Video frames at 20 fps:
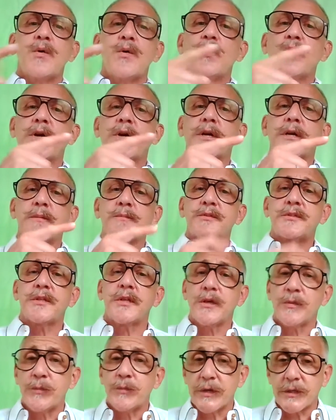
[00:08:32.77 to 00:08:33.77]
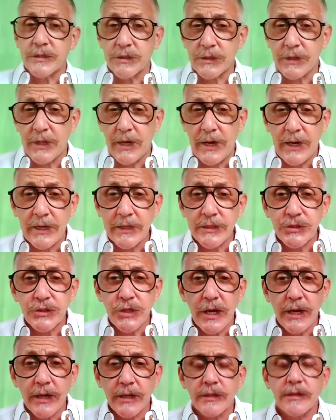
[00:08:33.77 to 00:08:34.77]
When it comes to the amygdala
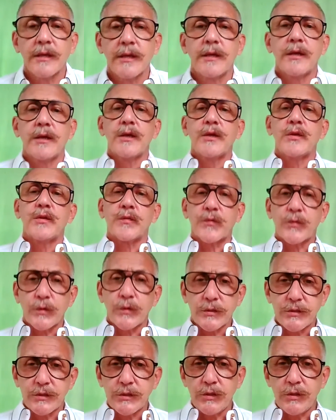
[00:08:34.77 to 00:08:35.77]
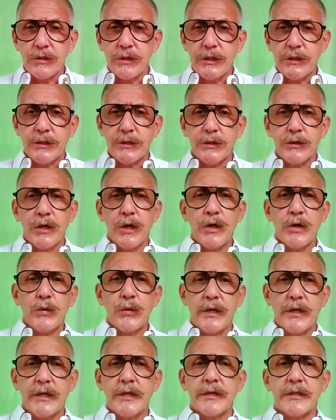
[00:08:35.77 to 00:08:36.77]
hijack, the first thing you need to
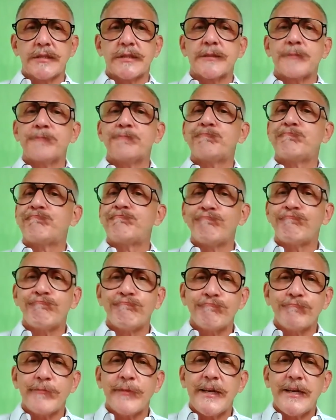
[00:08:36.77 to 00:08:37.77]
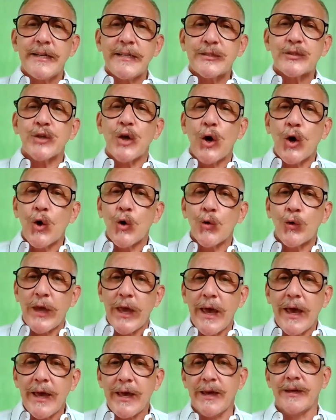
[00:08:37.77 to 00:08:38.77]
know is it's
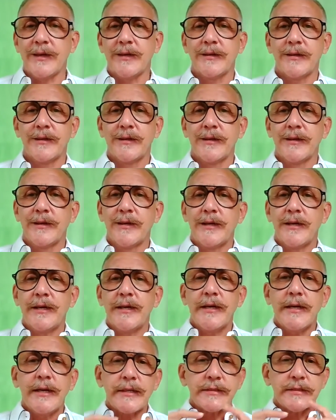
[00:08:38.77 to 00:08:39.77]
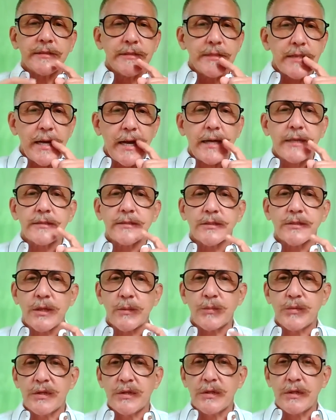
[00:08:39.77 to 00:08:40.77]
okay. It's not
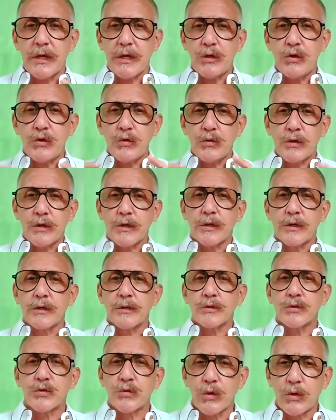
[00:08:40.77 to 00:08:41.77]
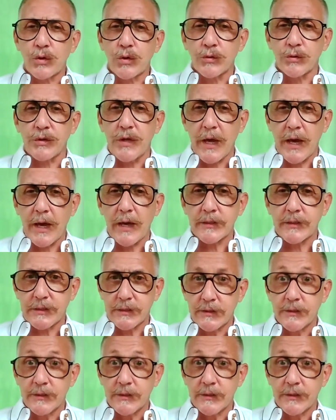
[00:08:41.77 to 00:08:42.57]
something that you can control yet,